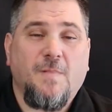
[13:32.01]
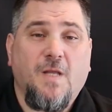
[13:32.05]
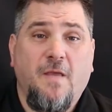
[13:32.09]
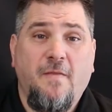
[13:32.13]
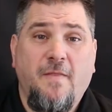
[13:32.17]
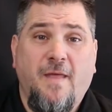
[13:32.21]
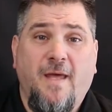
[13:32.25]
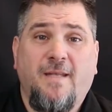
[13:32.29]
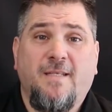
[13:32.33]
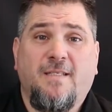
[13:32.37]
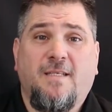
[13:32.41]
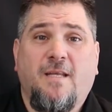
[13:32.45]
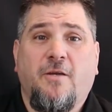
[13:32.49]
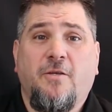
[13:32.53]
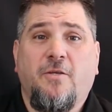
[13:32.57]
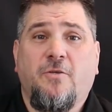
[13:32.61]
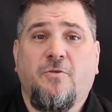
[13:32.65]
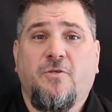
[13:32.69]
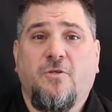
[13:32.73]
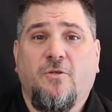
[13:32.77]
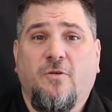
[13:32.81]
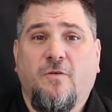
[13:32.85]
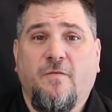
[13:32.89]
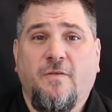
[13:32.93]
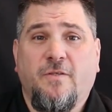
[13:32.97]
And that is how you
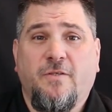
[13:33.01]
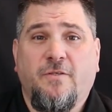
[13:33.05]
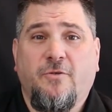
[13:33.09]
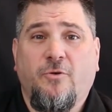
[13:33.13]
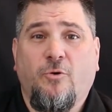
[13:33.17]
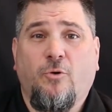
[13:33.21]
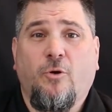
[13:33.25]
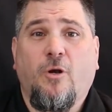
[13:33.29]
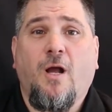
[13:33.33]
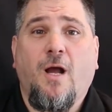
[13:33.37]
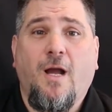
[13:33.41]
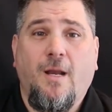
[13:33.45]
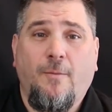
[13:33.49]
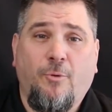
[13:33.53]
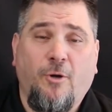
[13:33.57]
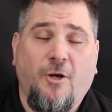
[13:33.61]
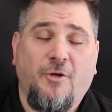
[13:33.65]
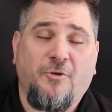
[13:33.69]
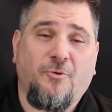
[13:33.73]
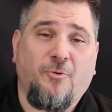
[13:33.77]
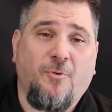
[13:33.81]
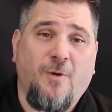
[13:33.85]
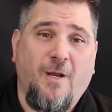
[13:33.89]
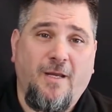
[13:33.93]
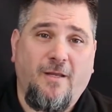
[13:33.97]
service your high
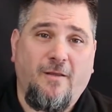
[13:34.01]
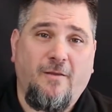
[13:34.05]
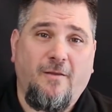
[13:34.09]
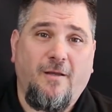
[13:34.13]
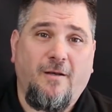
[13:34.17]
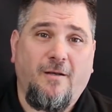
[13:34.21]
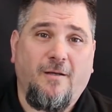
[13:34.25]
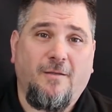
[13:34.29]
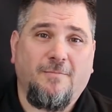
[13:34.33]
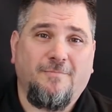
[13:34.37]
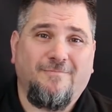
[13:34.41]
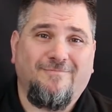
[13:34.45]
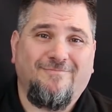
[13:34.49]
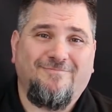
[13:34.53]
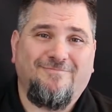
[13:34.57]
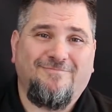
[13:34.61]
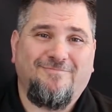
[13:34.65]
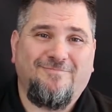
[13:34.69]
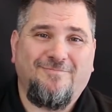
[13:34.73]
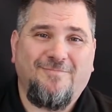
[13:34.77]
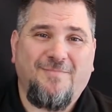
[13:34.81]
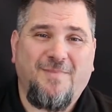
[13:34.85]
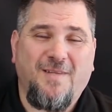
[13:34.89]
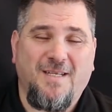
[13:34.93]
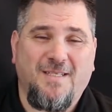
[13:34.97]
pressure regulator.
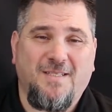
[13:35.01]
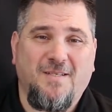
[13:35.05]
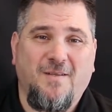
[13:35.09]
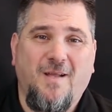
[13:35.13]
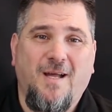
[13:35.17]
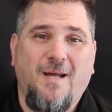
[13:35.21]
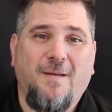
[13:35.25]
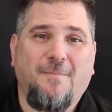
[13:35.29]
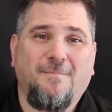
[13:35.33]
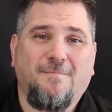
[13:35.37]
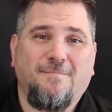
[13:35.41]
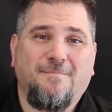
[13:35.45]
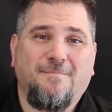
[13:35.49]
Thanks a lot.